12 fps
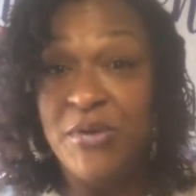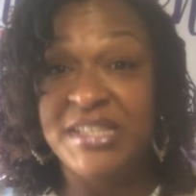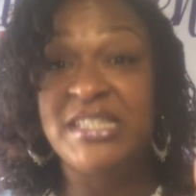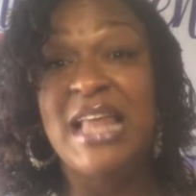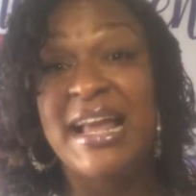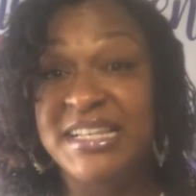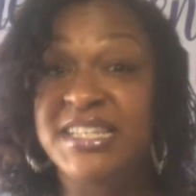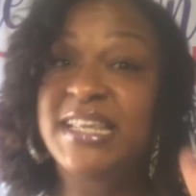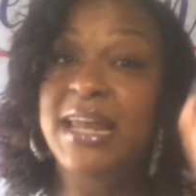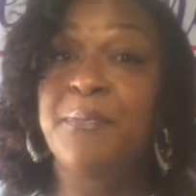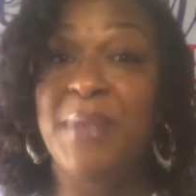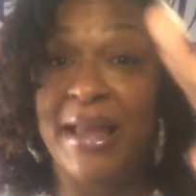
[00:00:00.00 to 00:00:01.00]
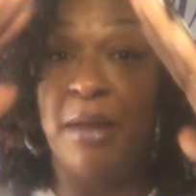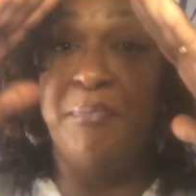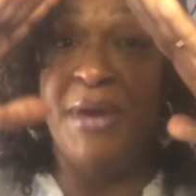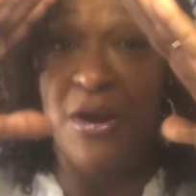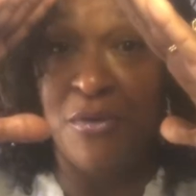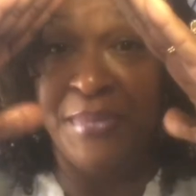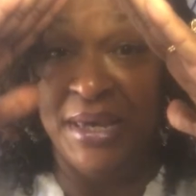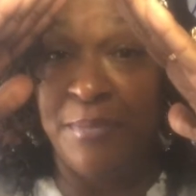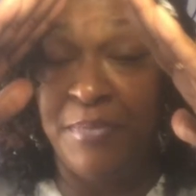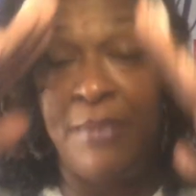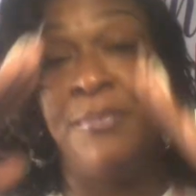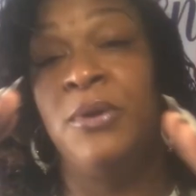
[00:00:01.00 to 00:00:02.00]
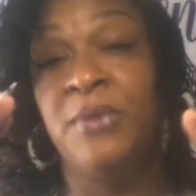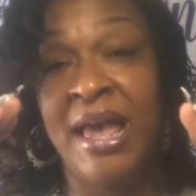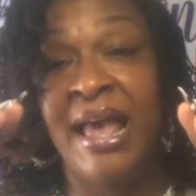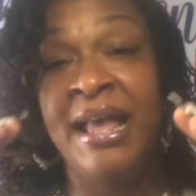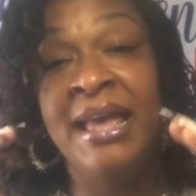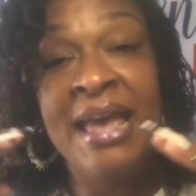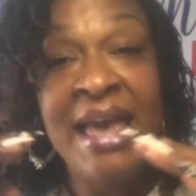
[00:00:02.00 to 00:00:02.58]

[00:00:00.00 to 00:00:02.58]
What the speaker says: it's like set up like a pyramid, people, okay?